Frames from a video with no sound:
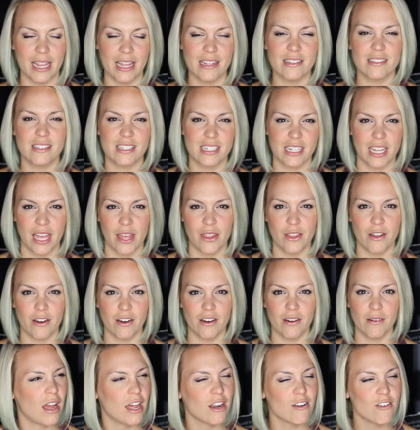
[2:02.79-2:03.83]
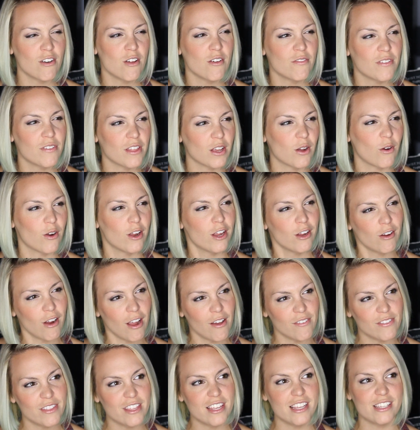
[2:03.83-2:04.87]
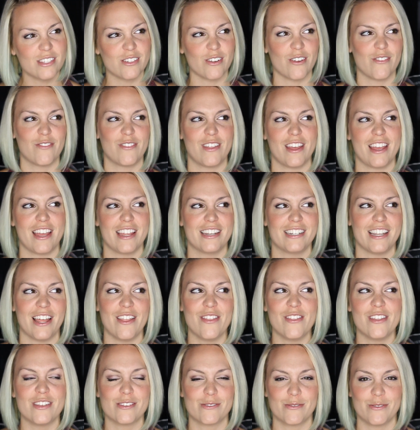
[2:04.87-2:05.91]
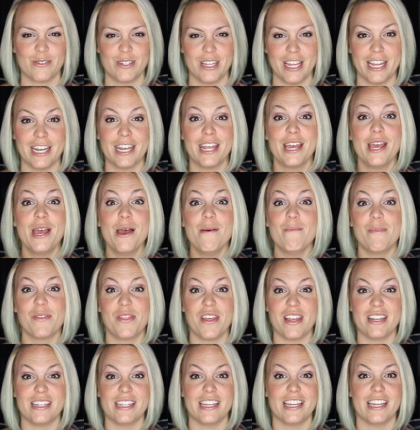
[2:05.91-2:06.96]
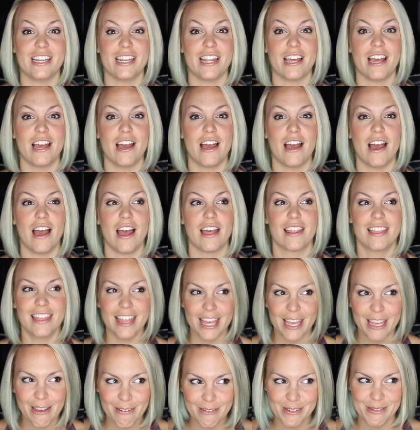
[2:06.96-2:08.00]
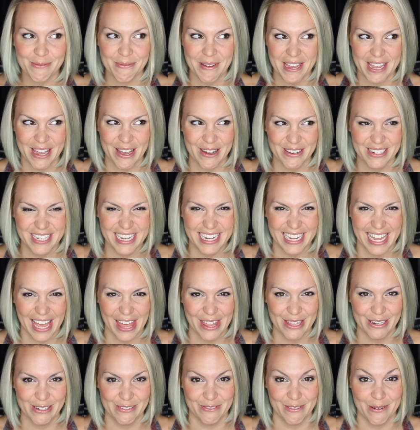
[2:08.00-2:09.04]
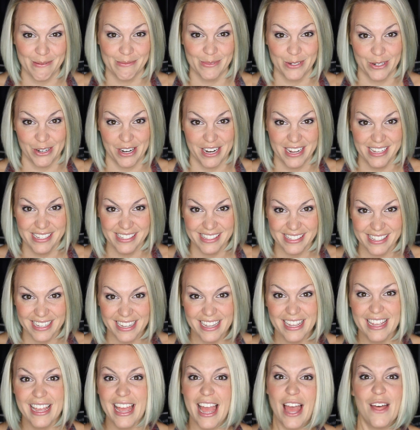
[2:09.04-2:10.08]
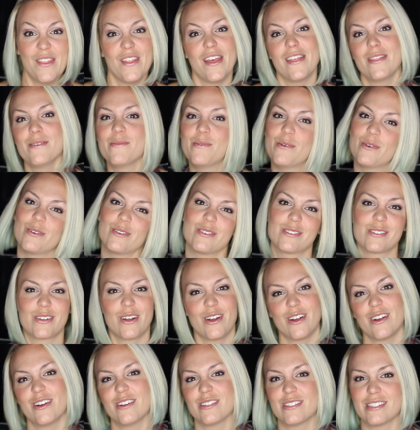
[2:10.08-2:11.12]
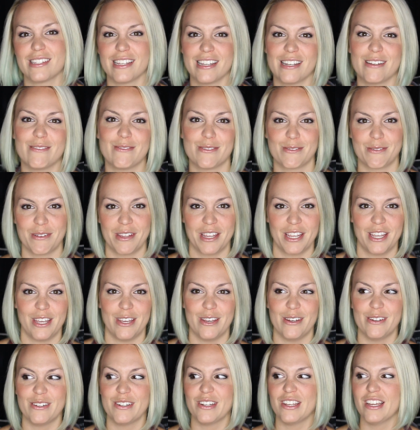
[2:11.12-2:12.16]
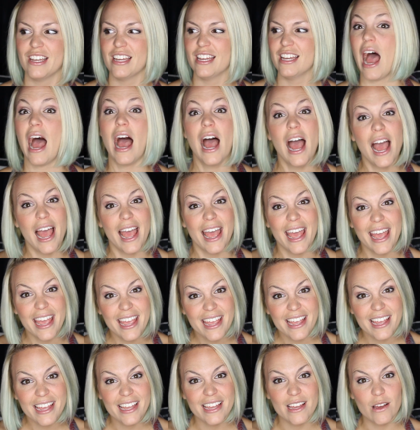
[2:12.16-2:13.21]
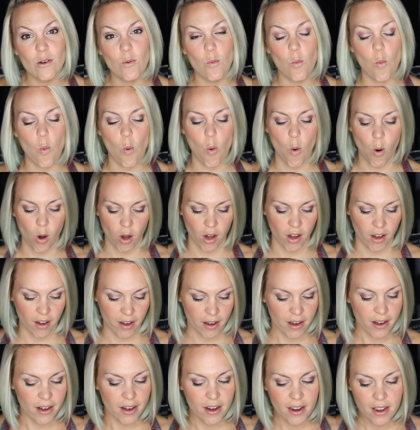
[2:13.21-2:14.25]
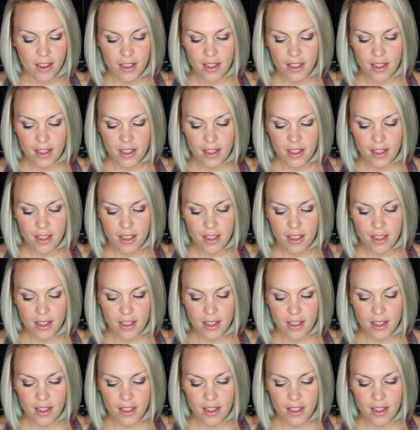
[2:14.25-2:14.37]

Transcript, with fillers: danced together. I don't know if they choreographed this or if they had done this routine, but they did, I think it was We Go Together from Grease and they had the poodle skirts and it was really cute. I wore